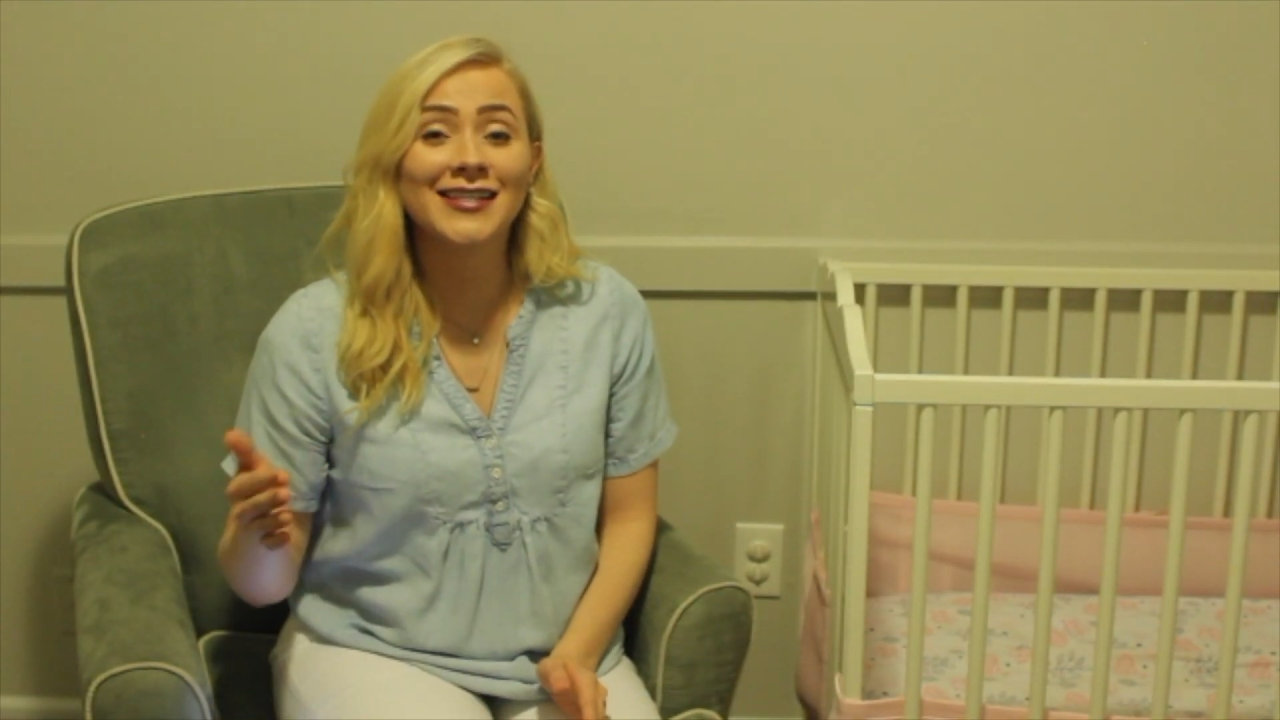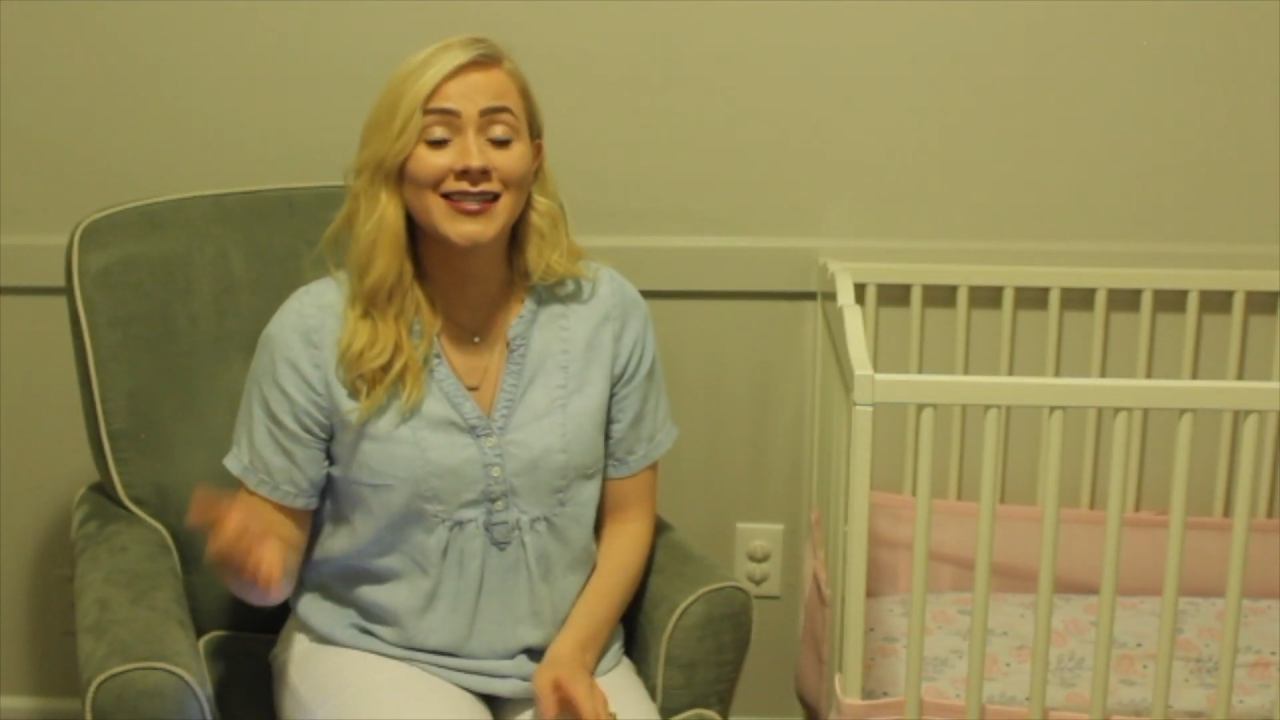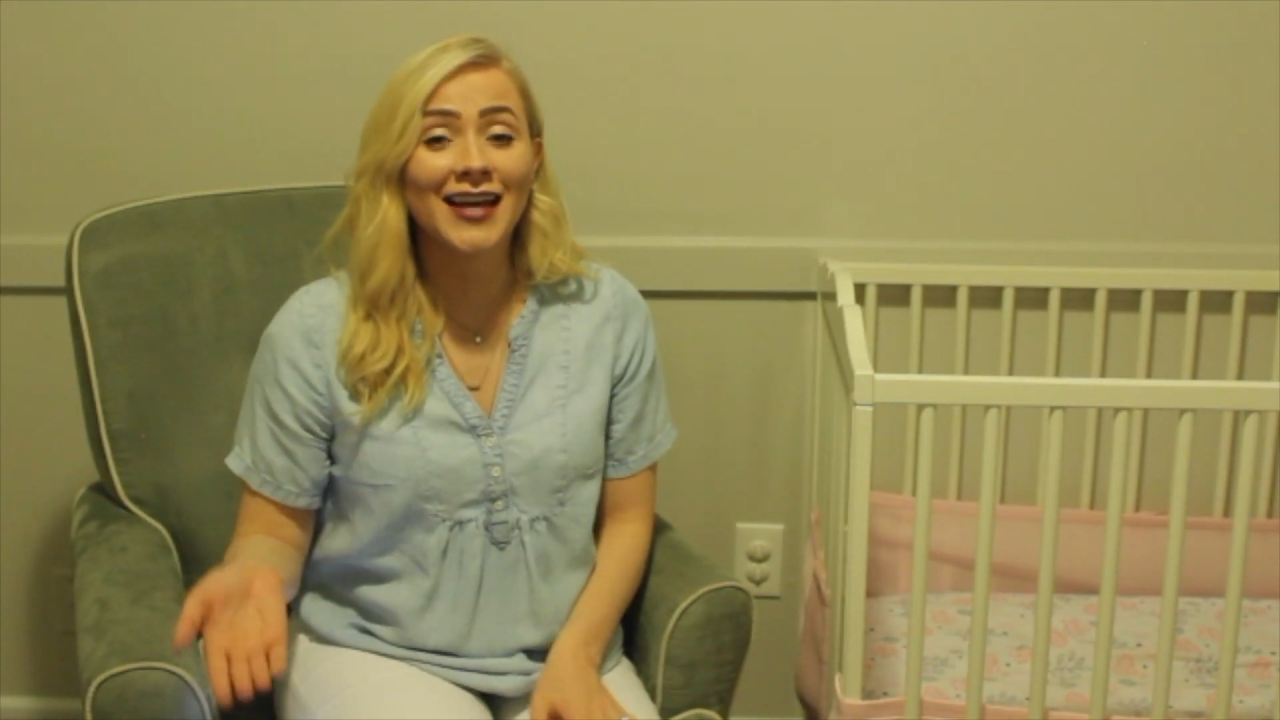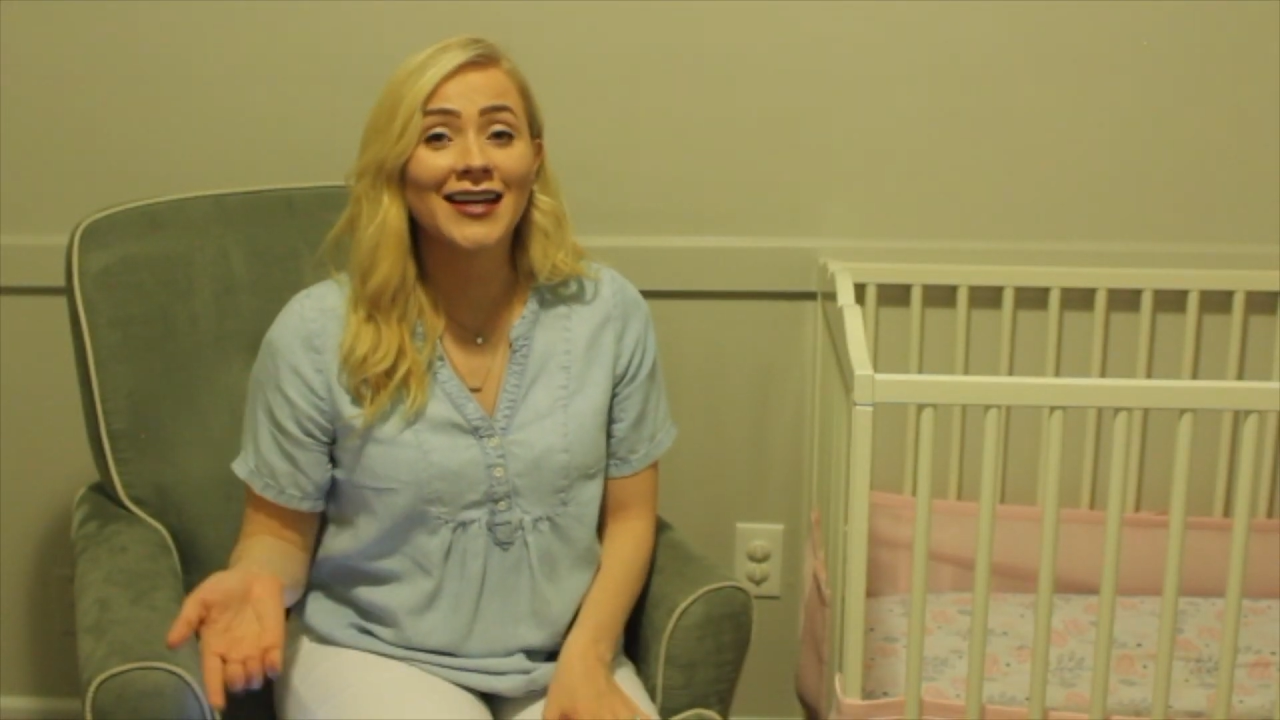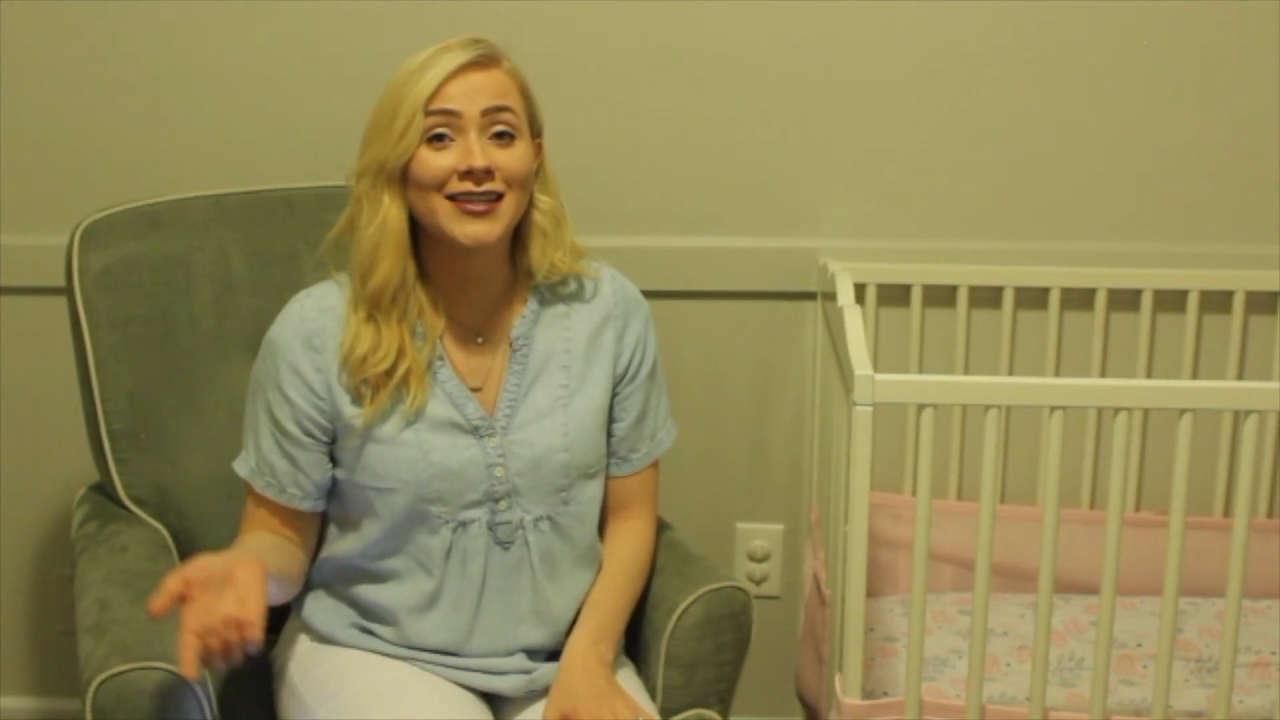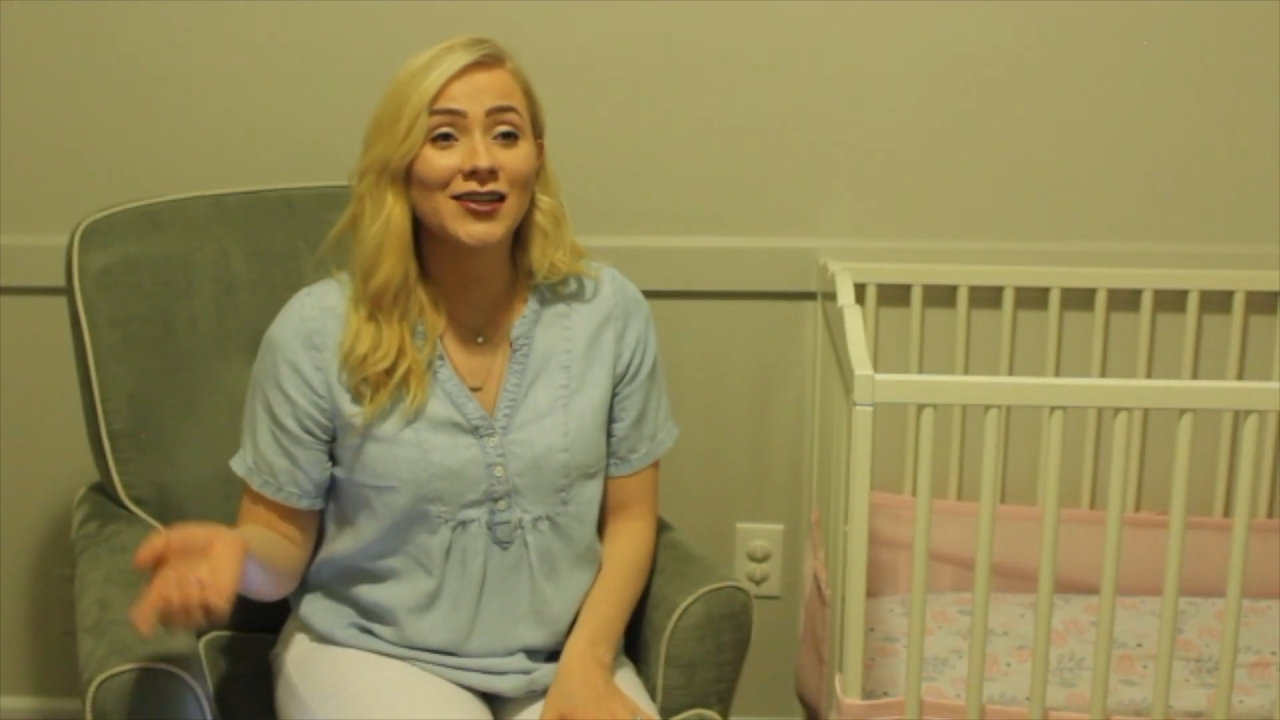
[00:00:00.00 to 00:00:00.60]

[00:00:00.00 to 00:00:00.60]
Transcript: decided